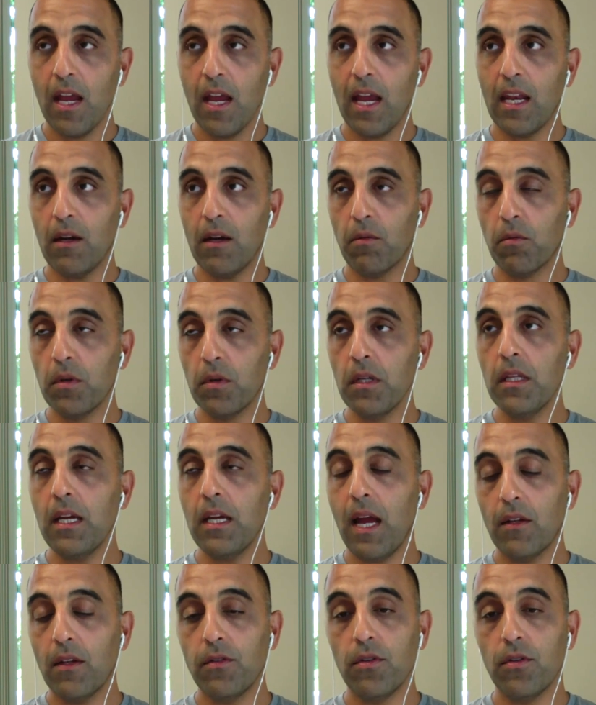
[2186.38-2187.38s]
And it really
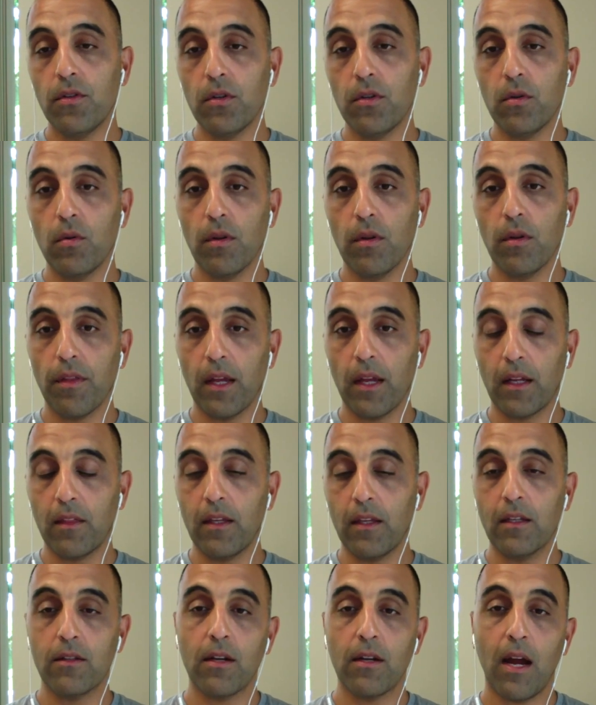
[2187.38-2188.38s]
had to do with like
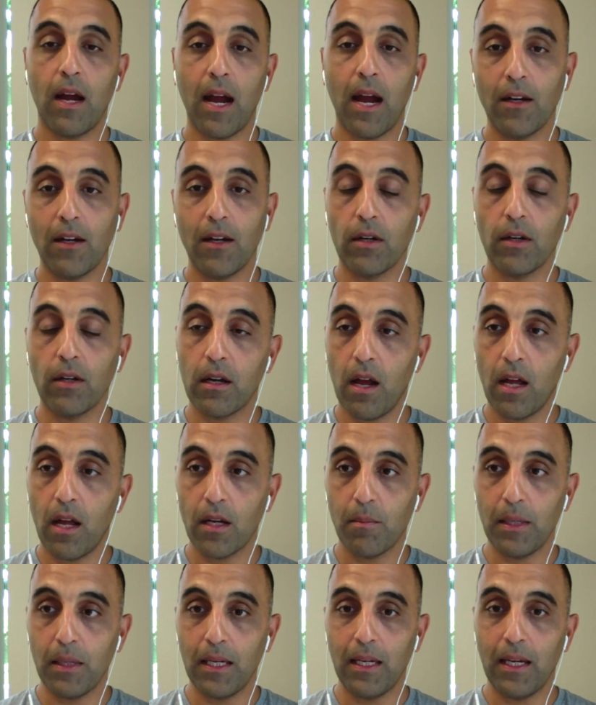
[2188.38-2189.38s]
the entire
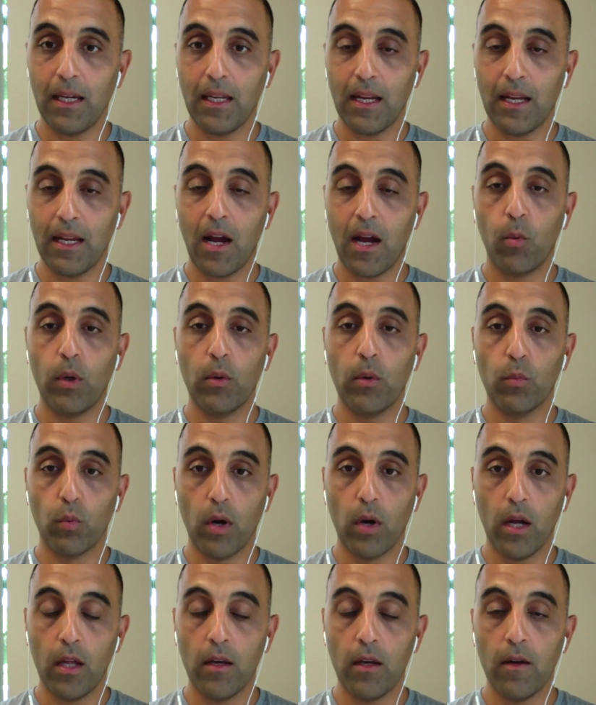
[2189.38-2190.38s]
economy and how we
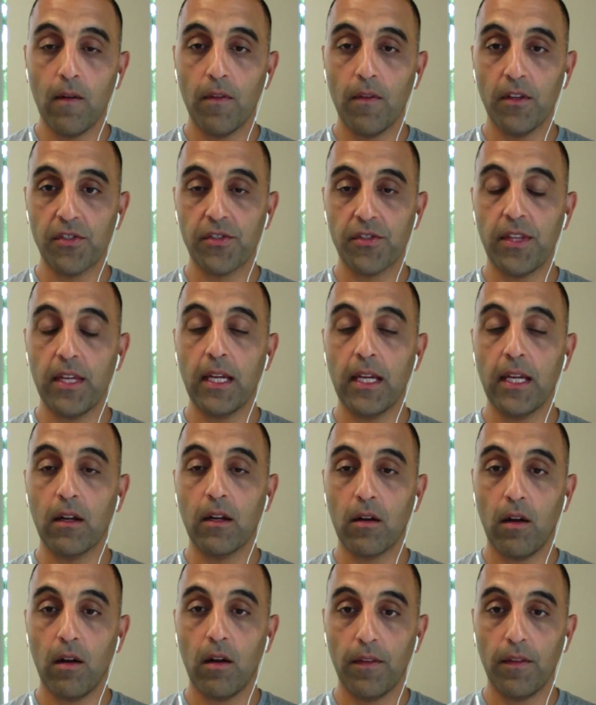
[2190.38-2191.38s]
run this thing
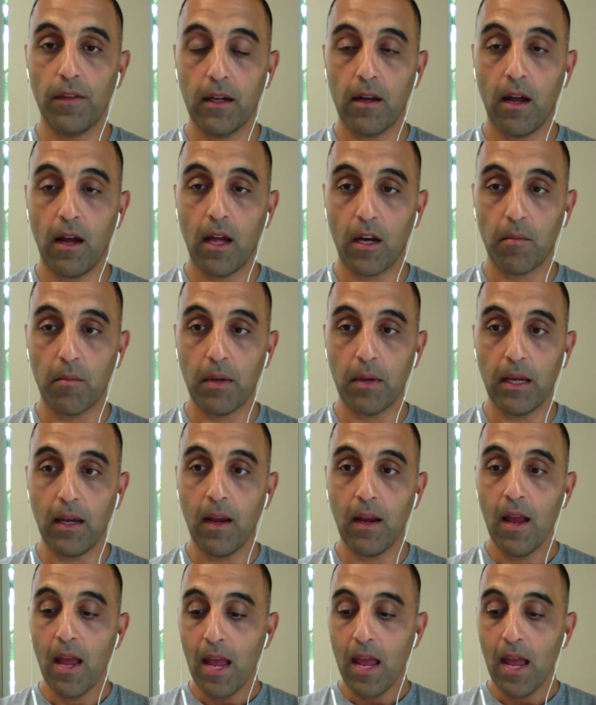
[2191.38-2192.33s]
called the economy.